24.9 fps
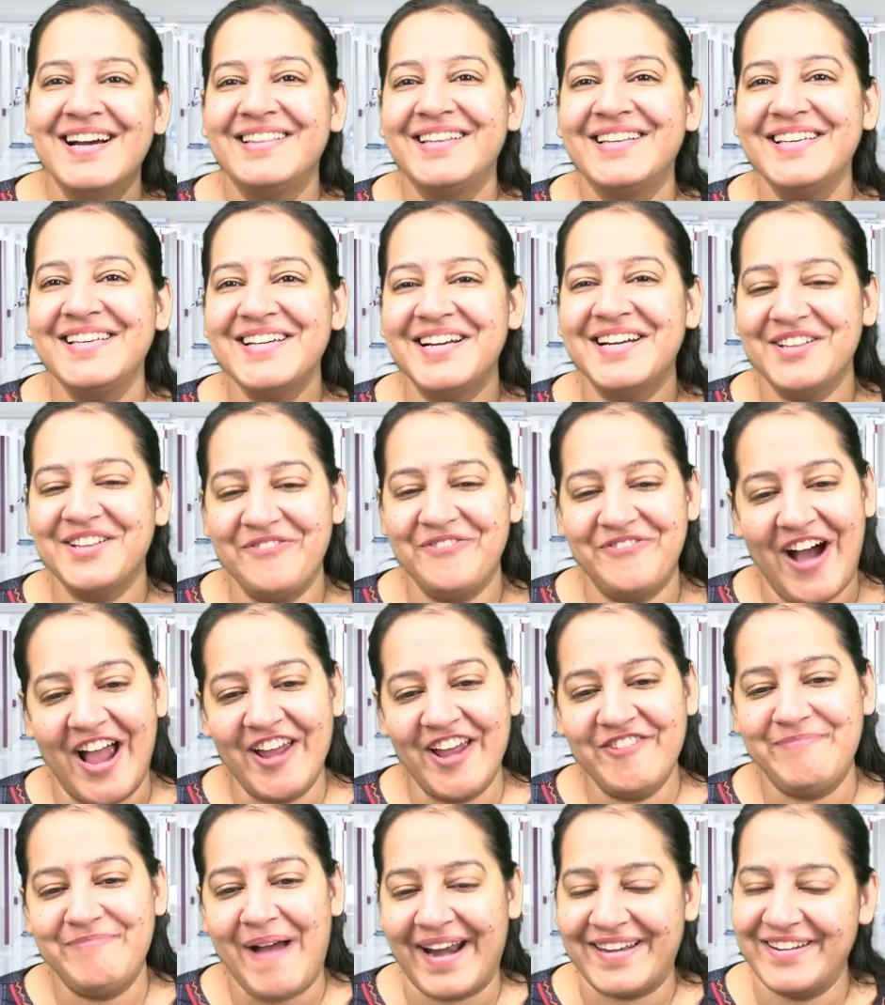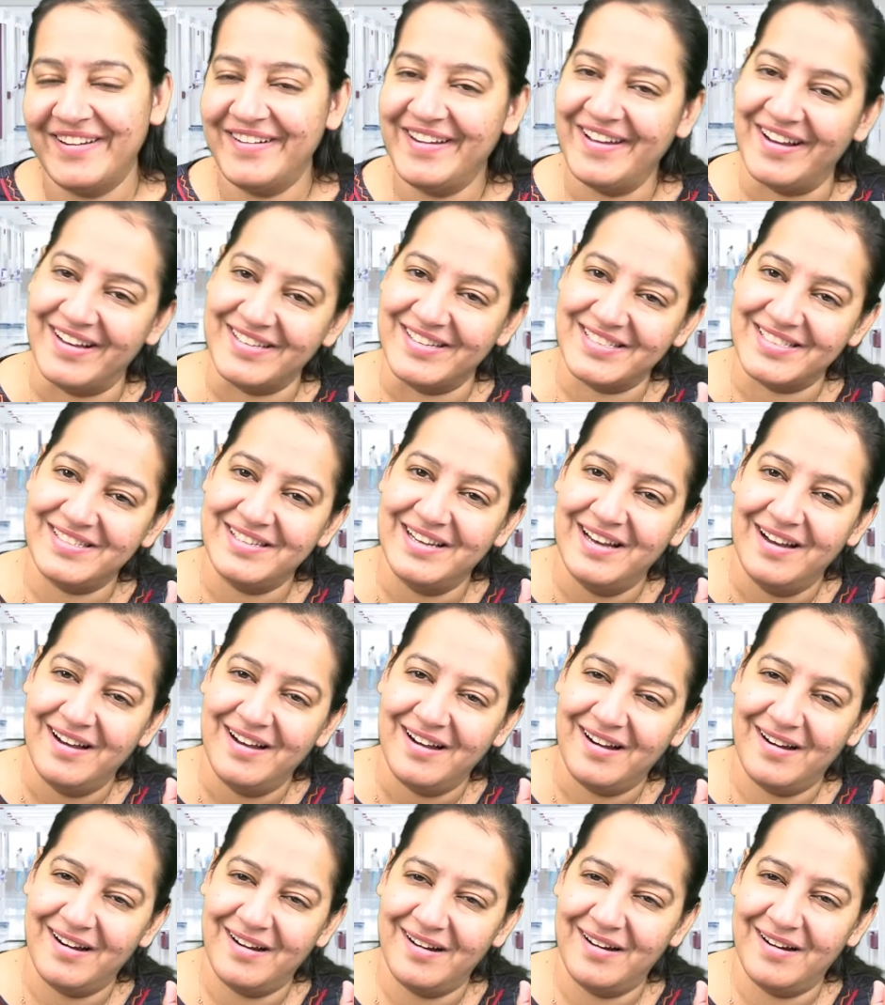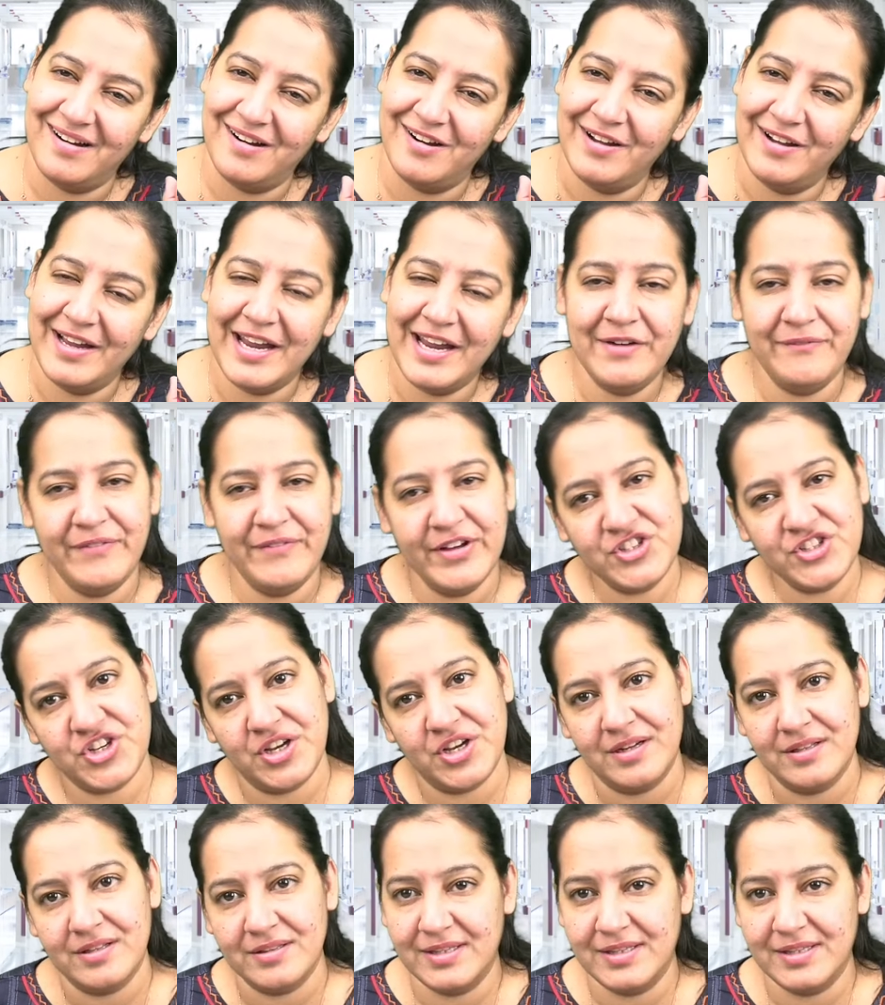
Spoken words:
These are the 5 bacterias in which